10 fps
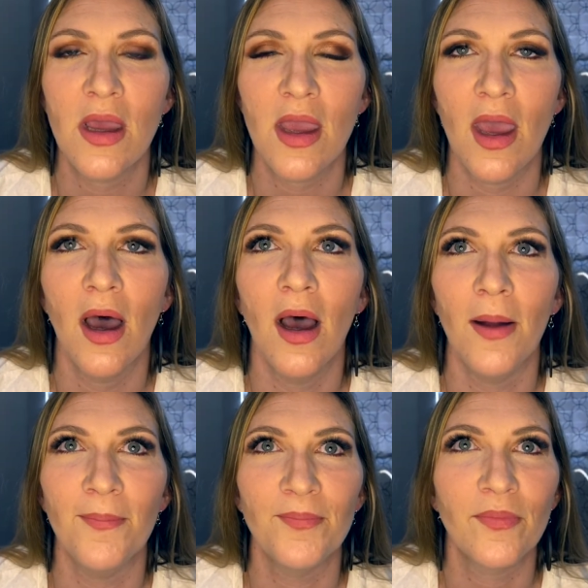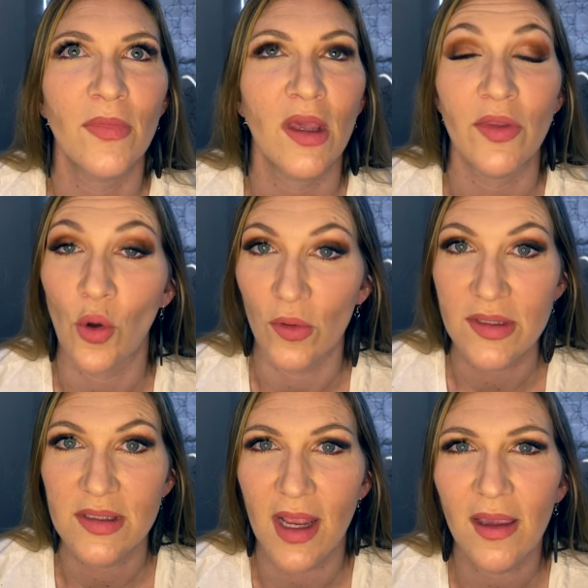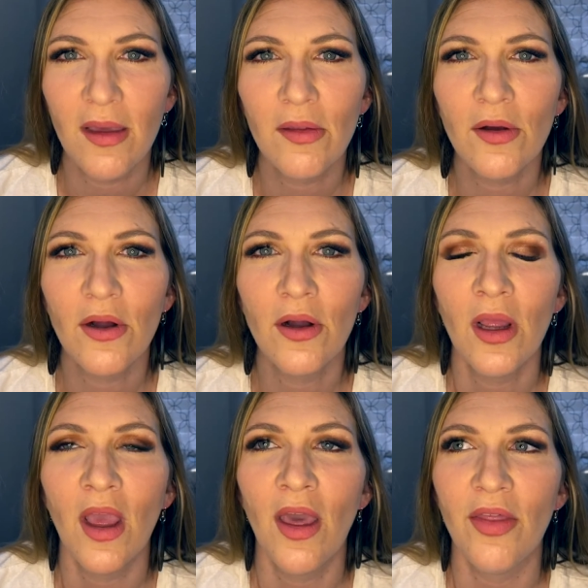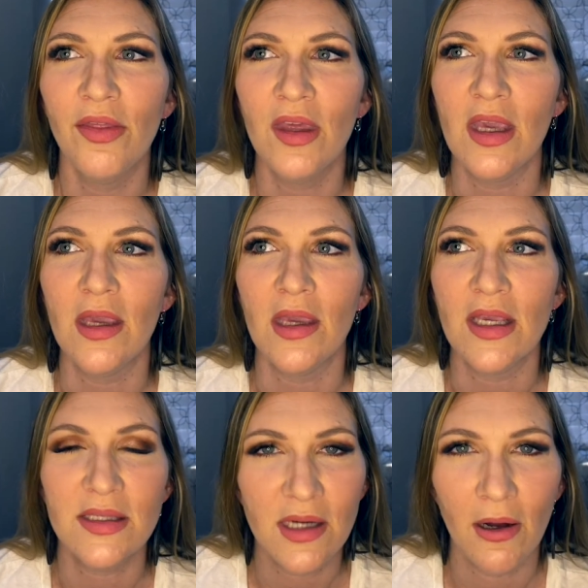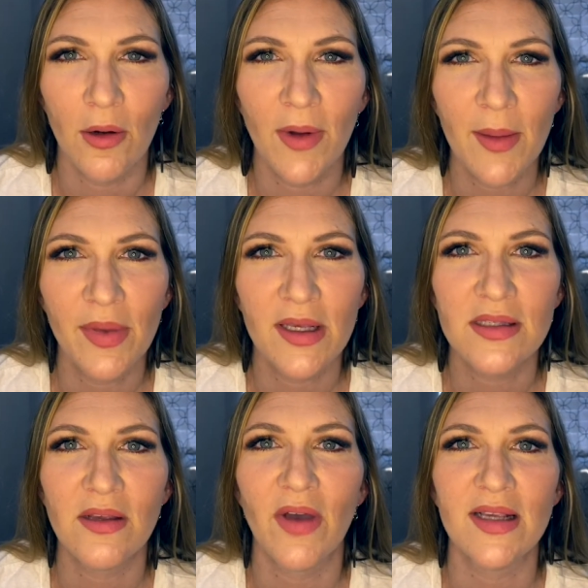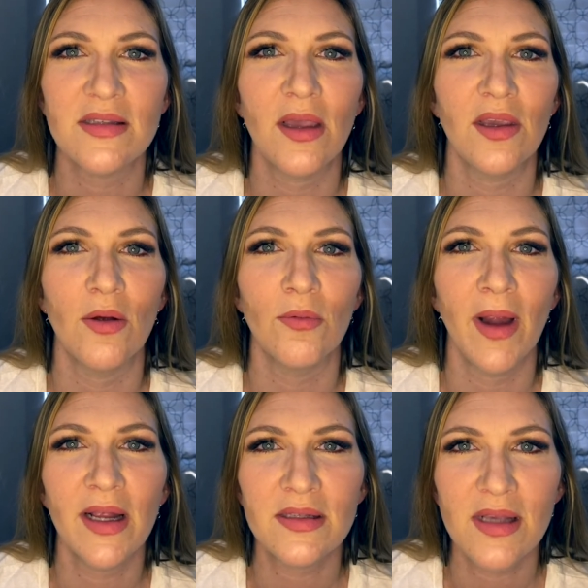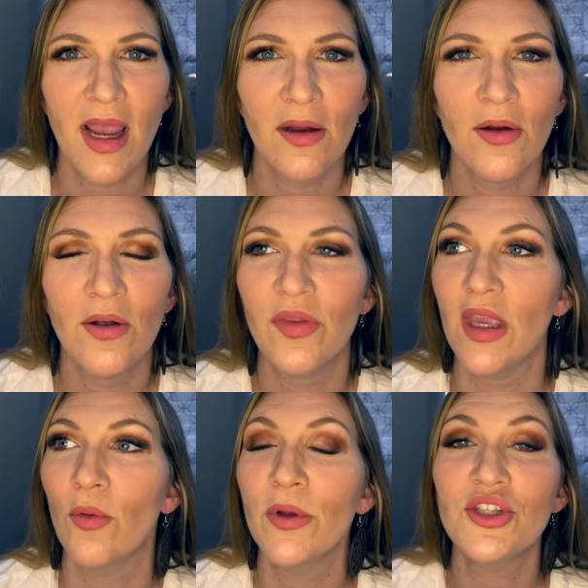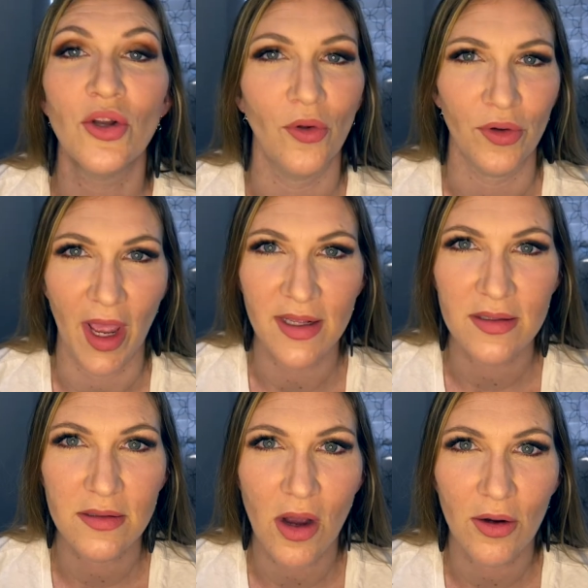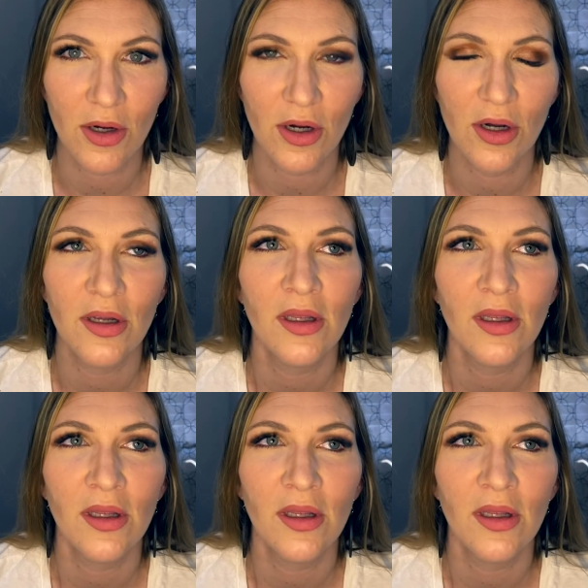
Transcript: the Golden State Killer, the East Area Rapist, the Visalia Ransacker, the original Night Stalker.